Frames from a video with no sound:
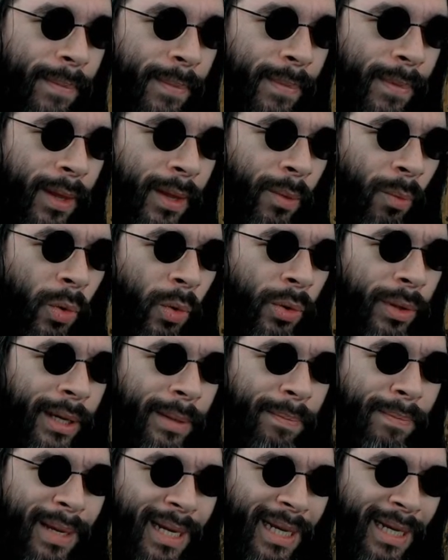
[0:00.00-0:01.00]
And what they
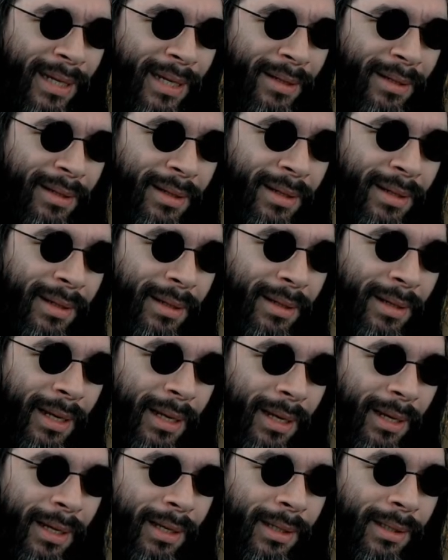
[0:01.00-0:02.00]
mean
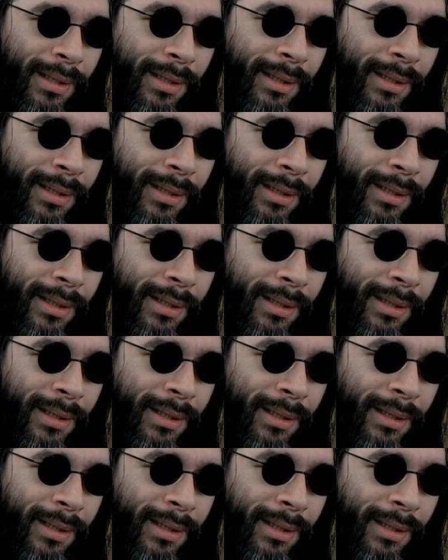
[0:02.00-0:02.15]
is